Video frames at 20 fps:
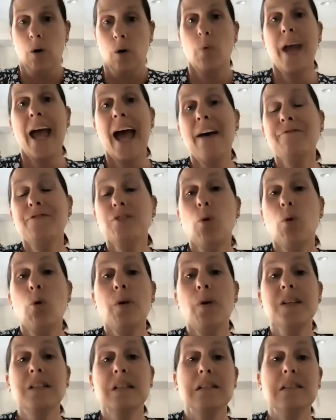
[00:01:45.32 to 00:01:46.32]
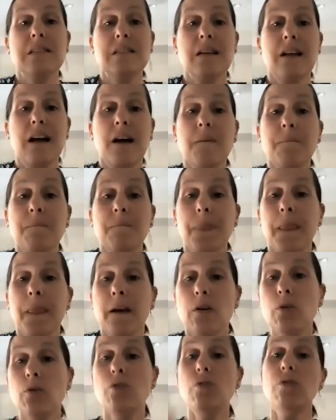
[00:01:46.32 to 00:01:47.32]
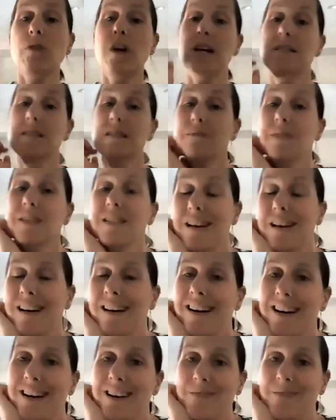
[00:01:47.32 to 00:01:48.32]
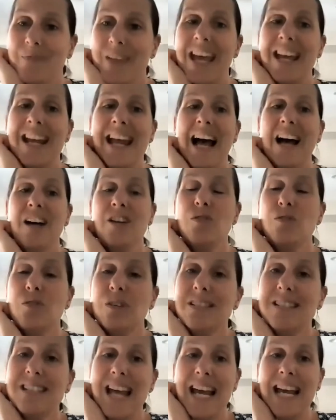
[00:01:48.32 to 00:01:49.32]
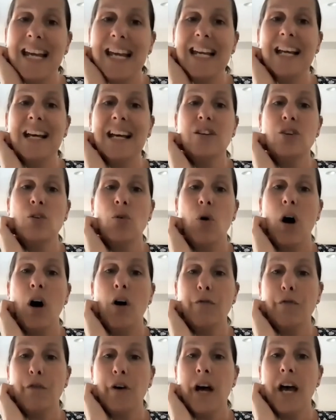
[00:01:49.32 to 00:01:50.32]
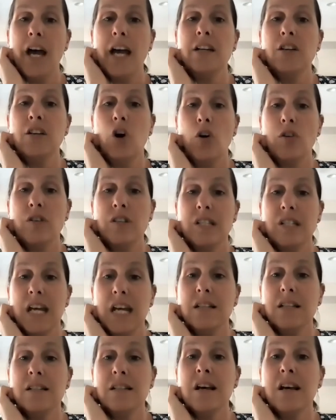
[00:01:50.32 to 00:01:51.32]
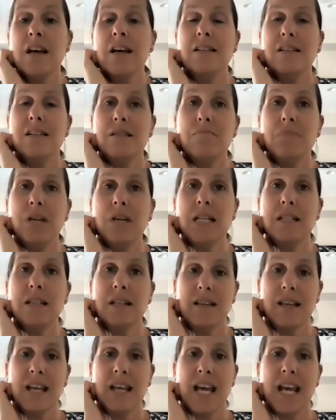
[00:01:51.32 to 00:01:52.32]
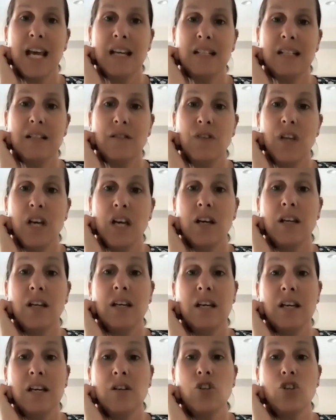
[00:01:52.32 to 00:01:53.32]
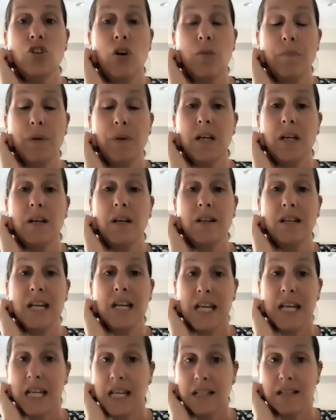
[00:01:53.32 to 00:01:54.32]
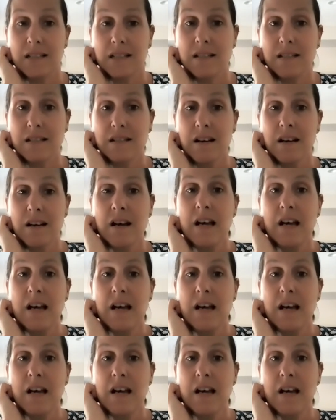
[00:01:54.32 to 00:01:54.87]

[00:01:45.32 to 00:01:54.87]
We have to always consider who your customers are and how you can tailor your offer and content to meet their end of their year shopping needs.